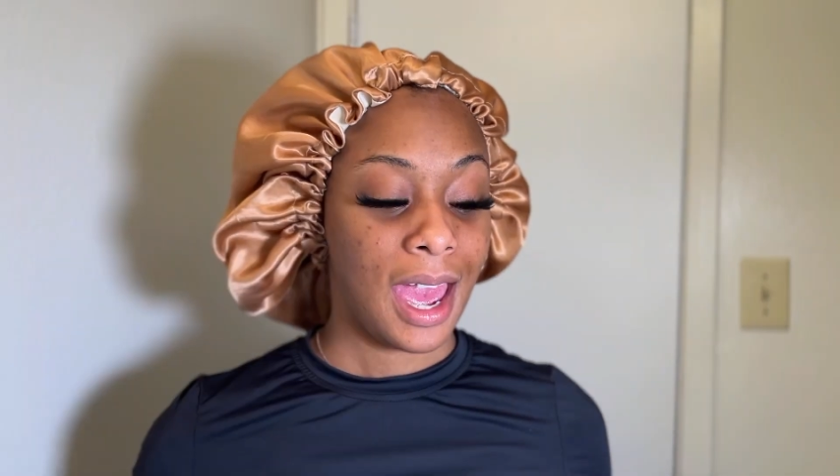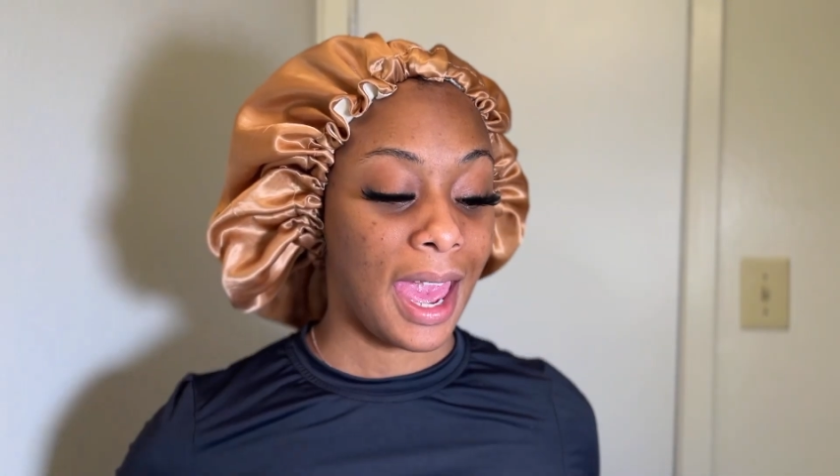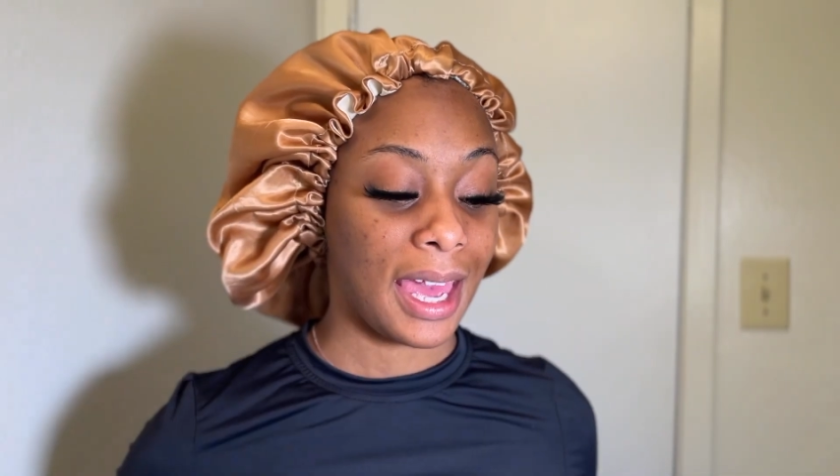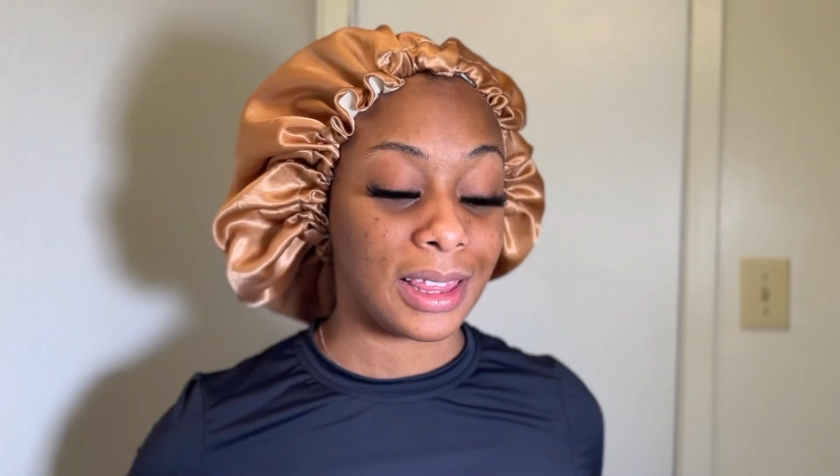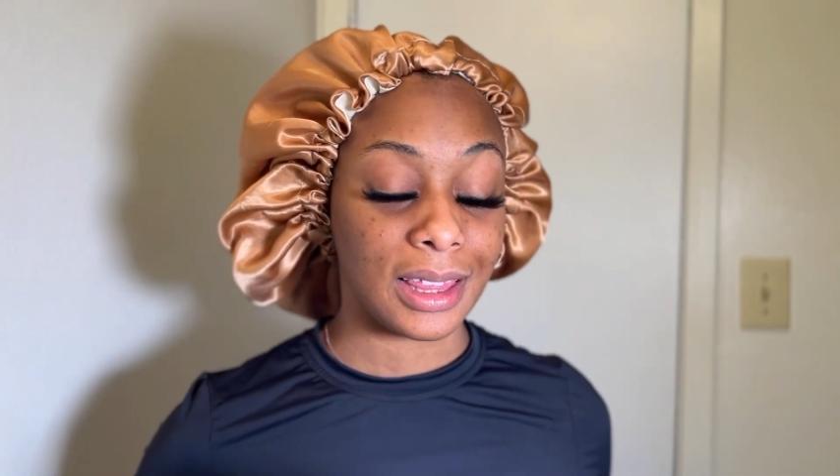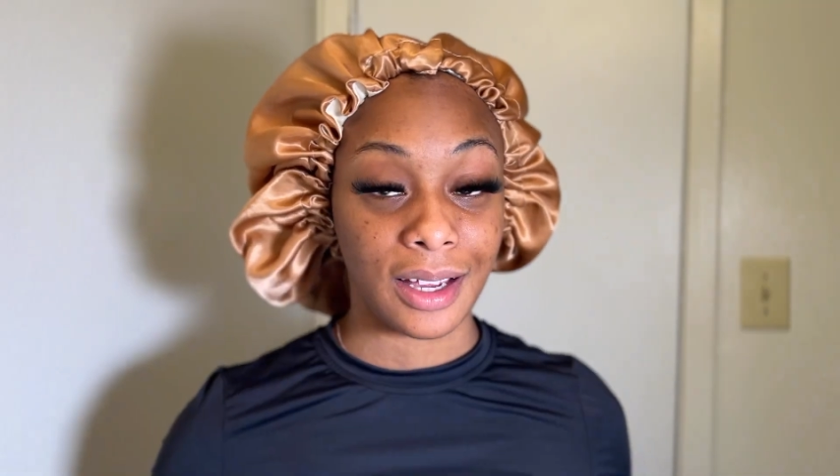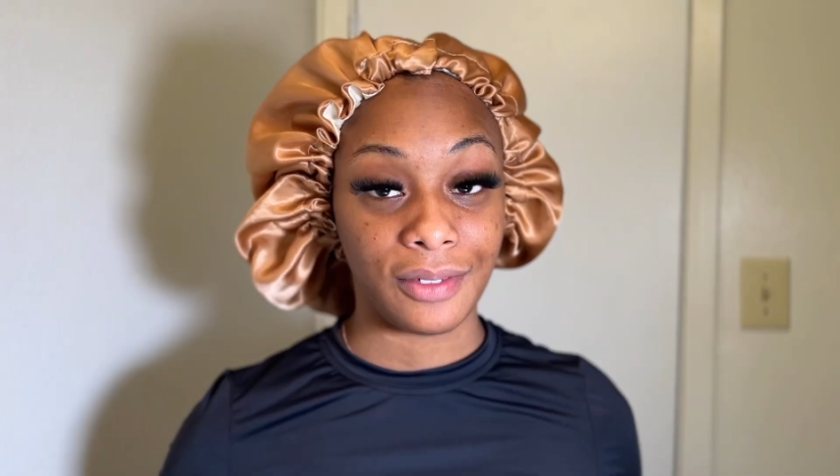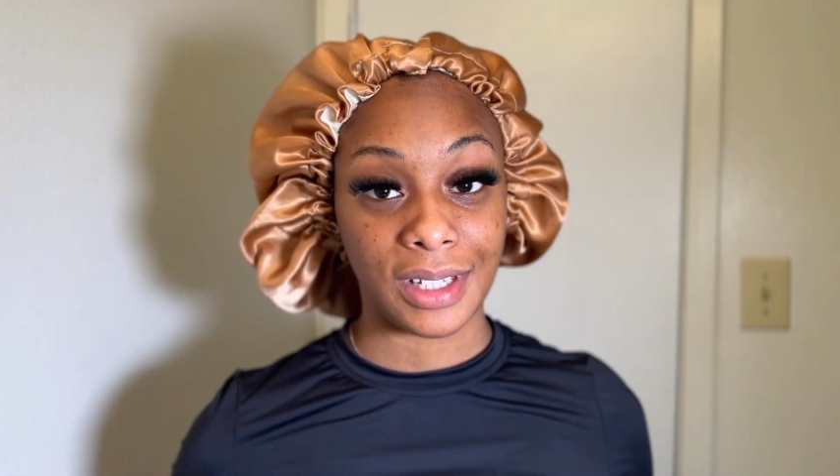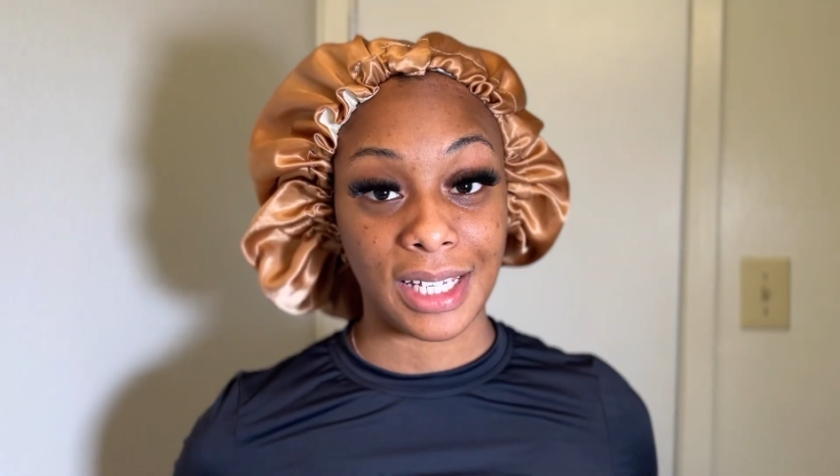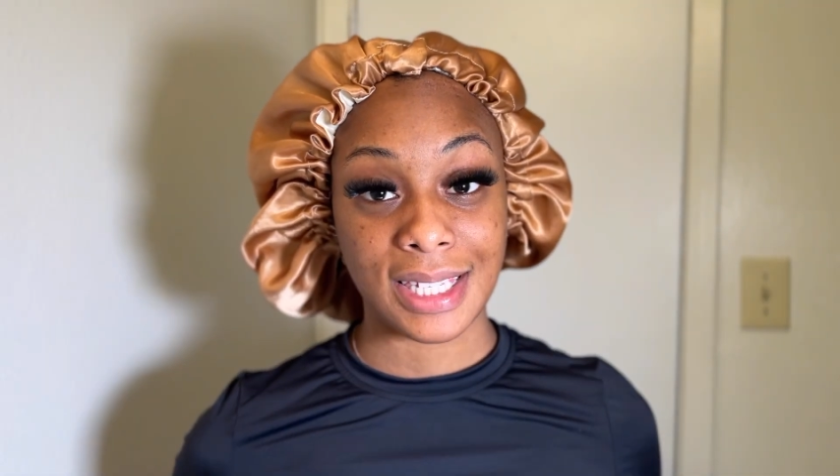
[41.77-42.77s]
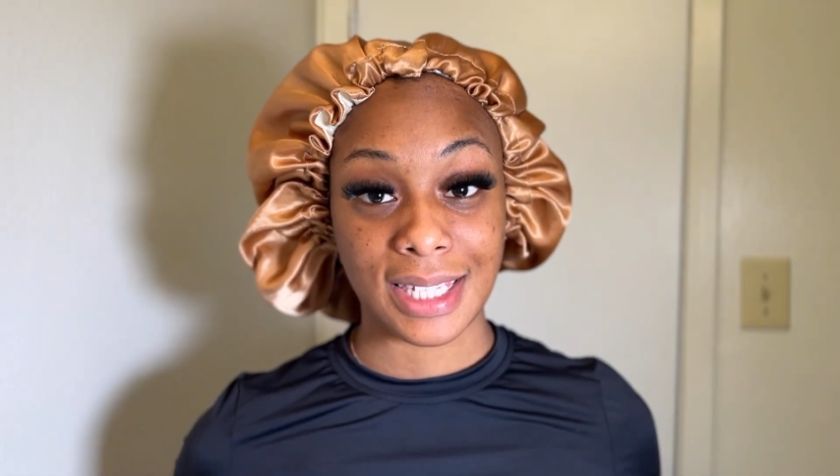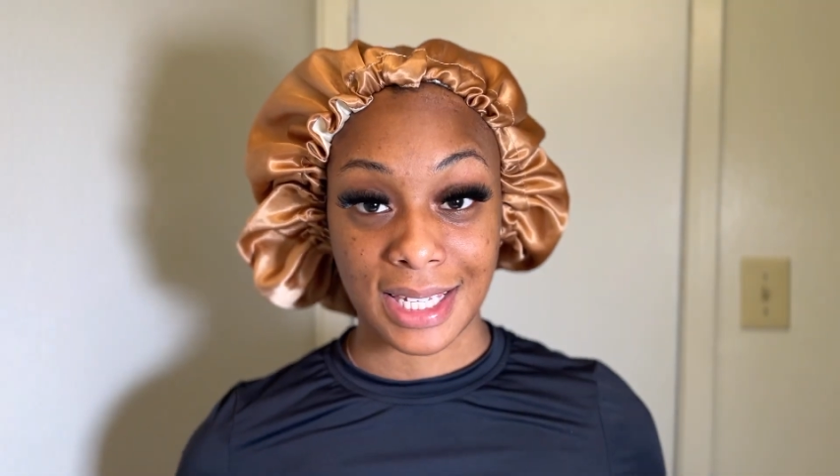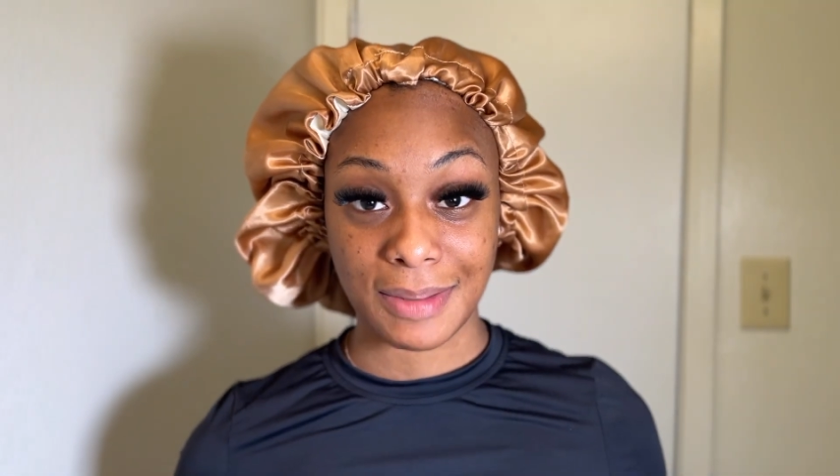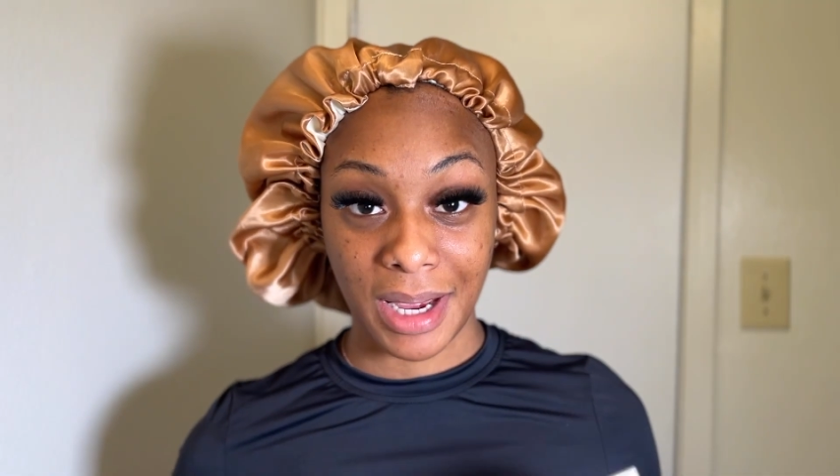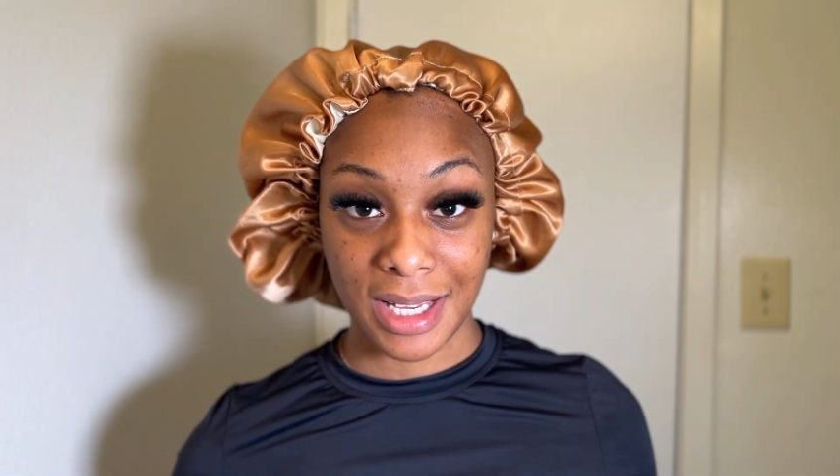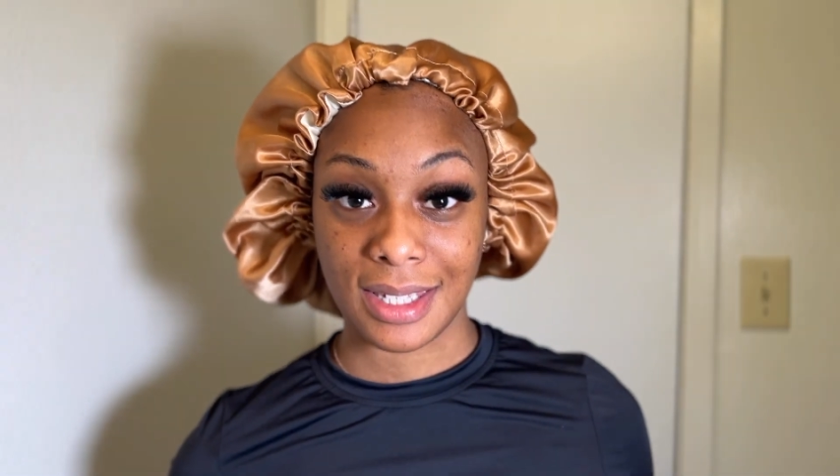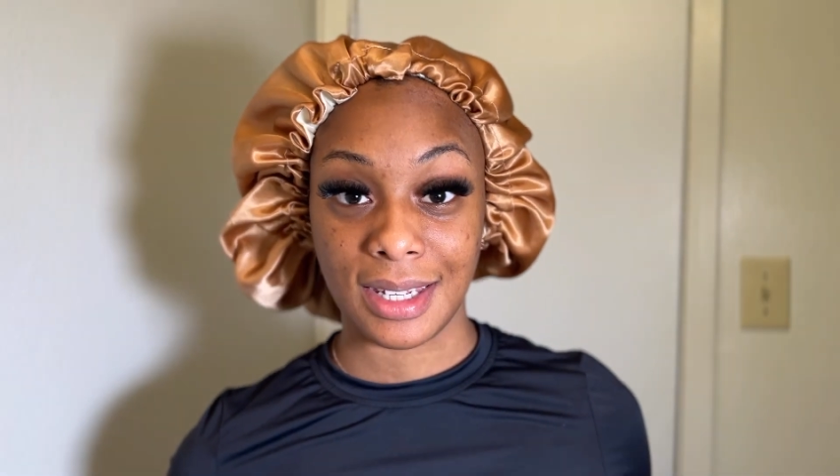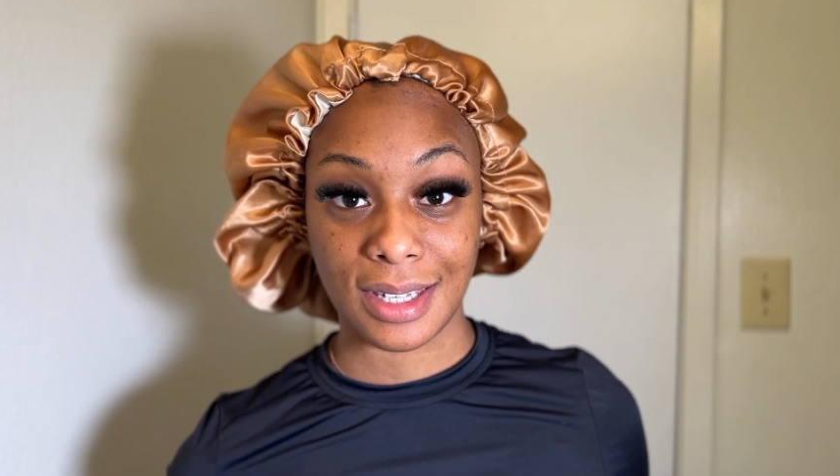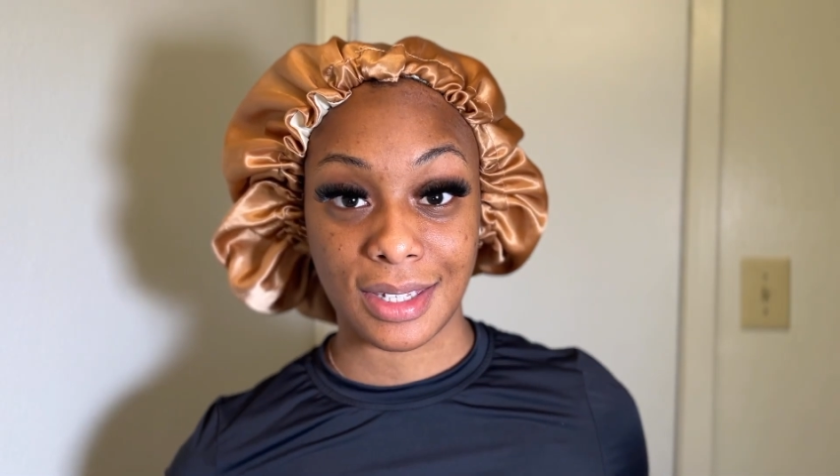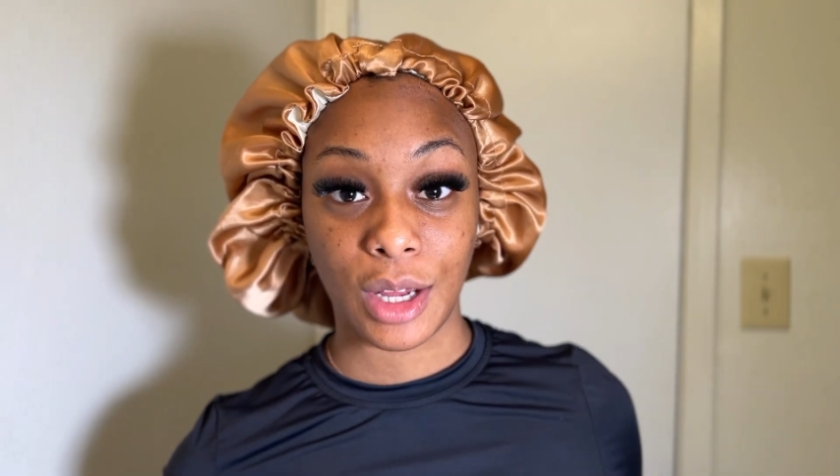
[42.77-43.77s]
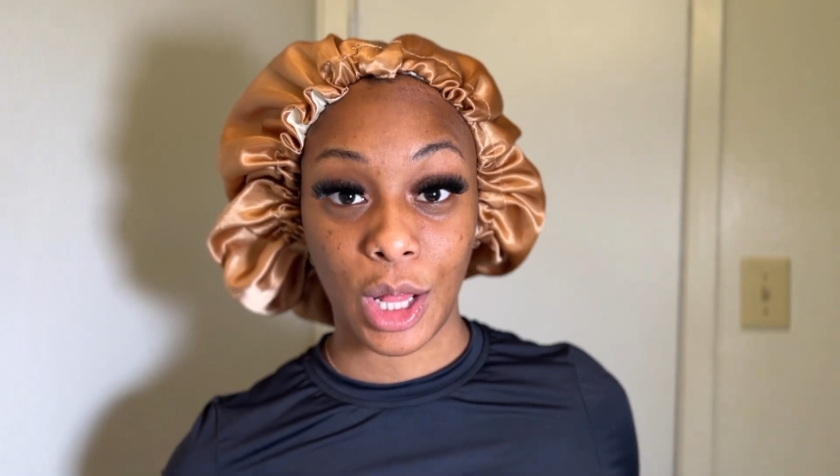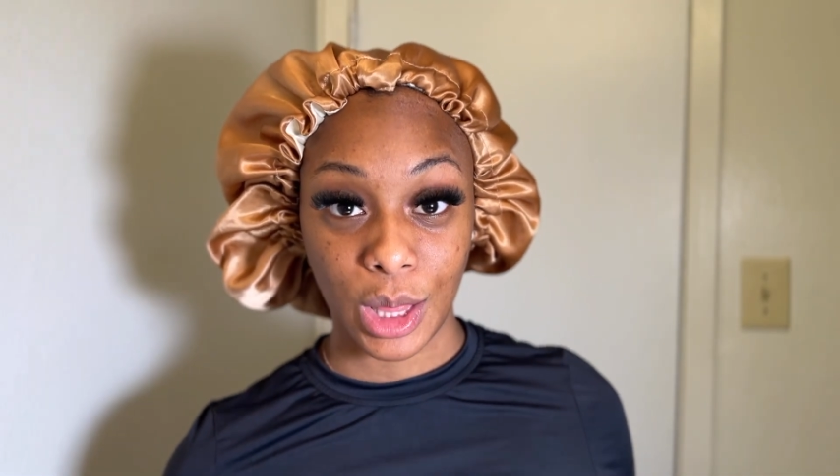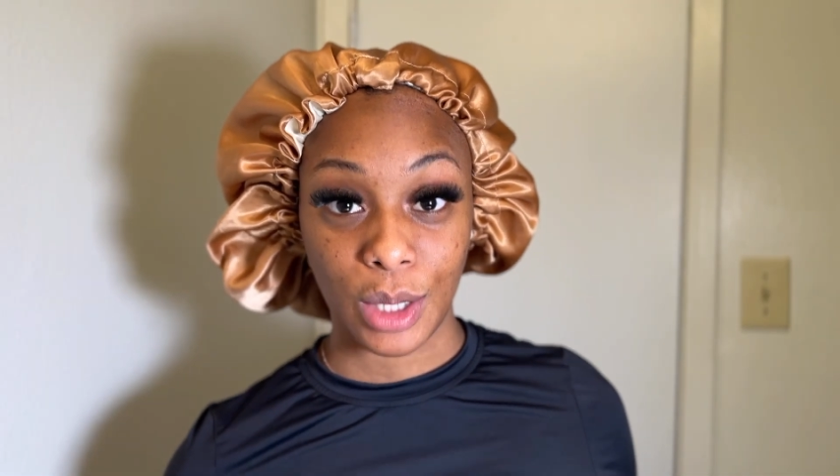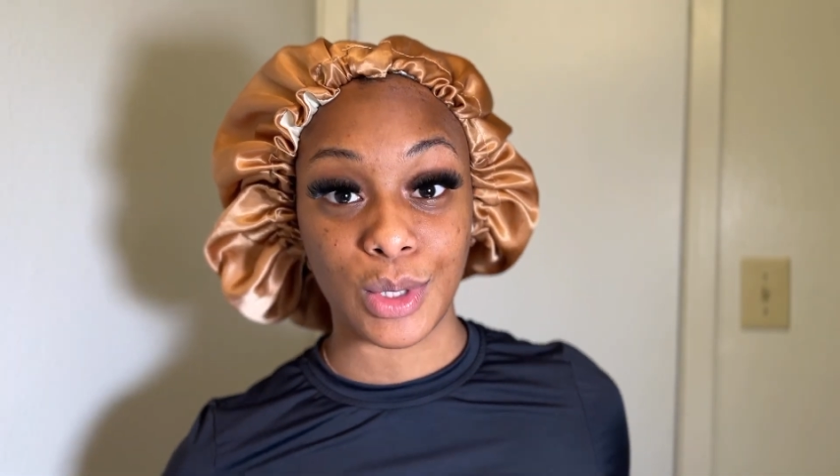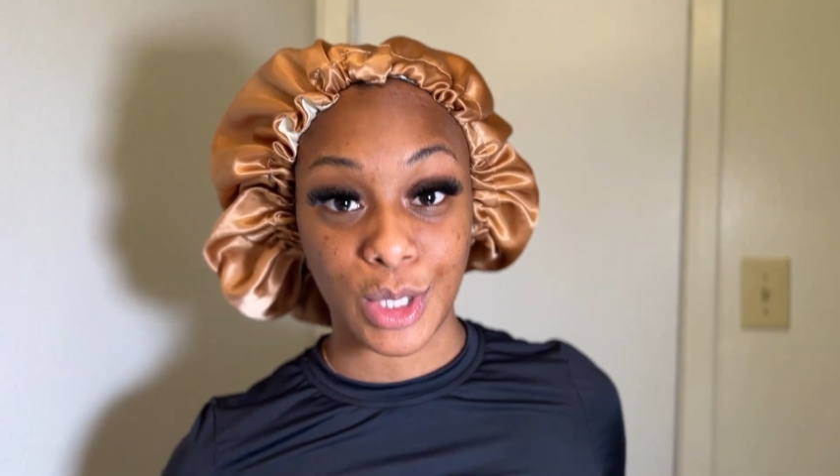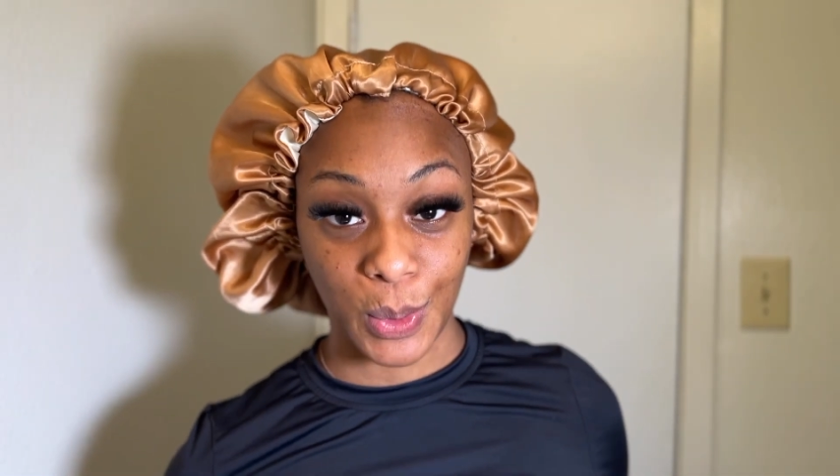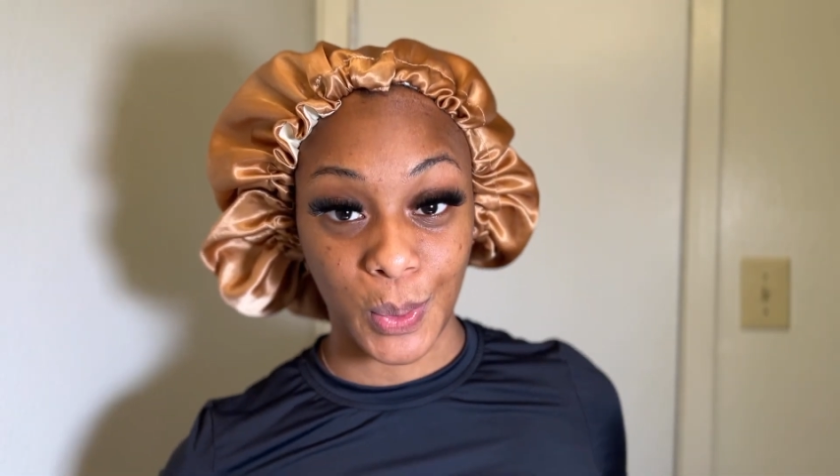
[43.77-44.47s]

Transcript: a lovely 6x6 closure